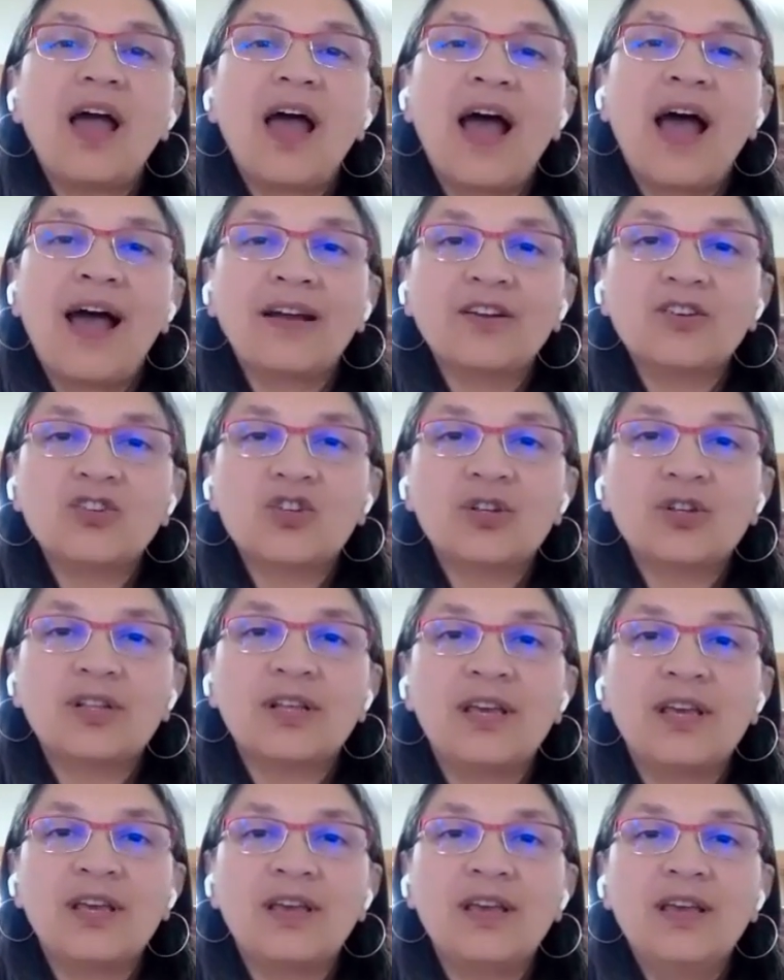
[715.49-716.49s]

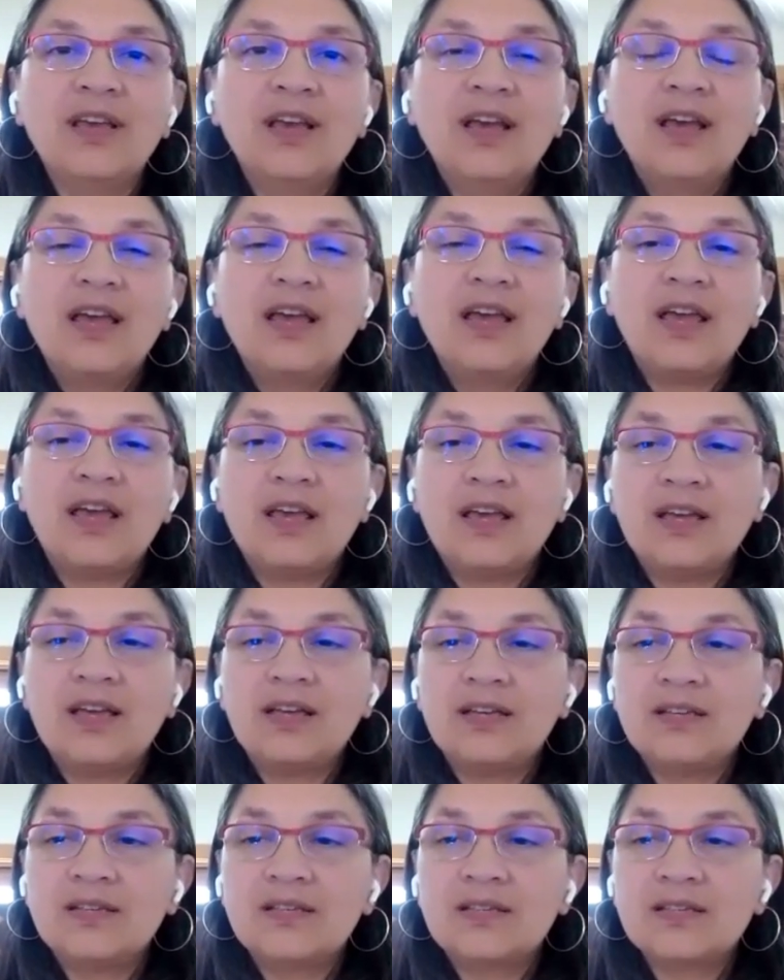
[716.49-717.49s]
actually
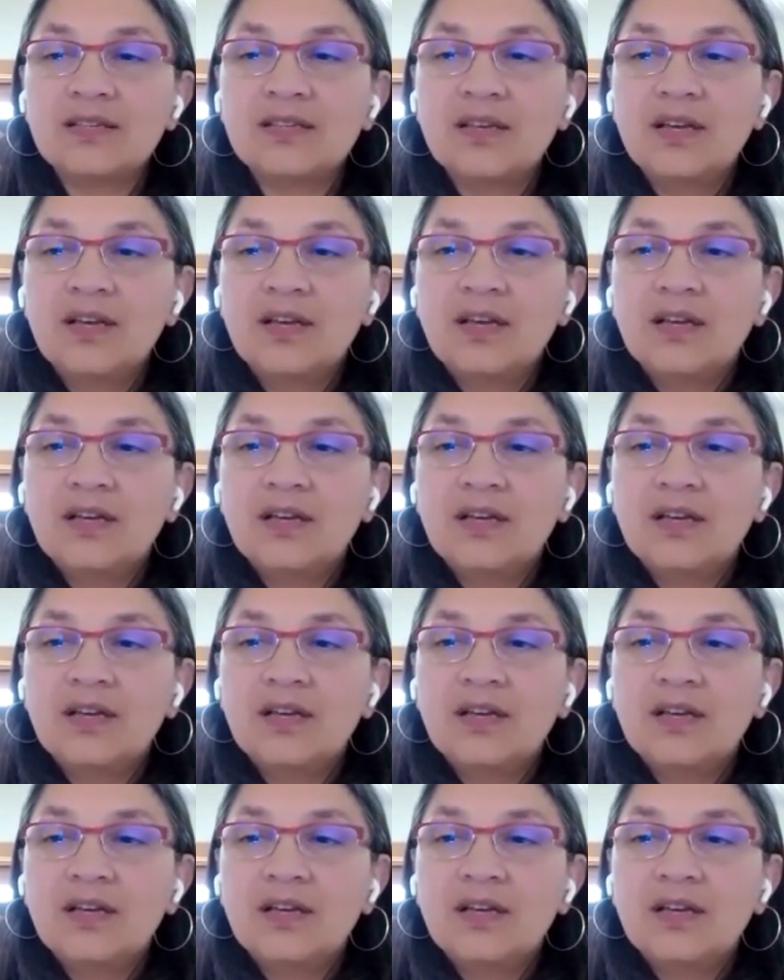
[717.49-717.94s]
is